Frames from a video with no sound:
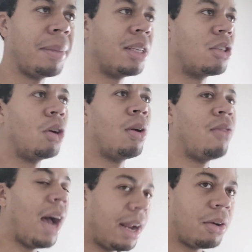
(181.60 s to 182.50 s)
me, so
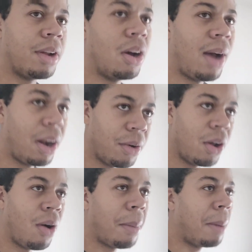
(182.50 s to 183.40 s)
if I don't know, I don't
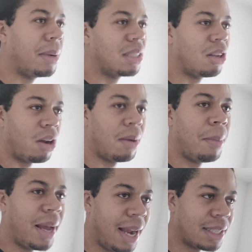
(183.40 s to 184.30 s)
know. I might be just talking about
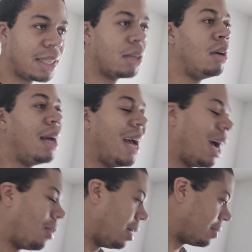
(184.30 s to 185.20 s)
my ass here.
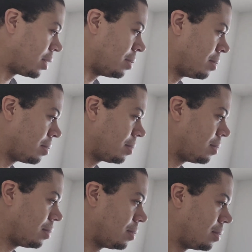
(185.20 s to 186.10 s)
However,
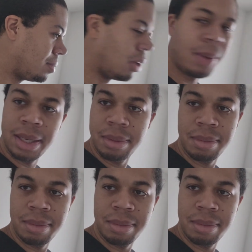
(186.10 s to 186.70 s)
what?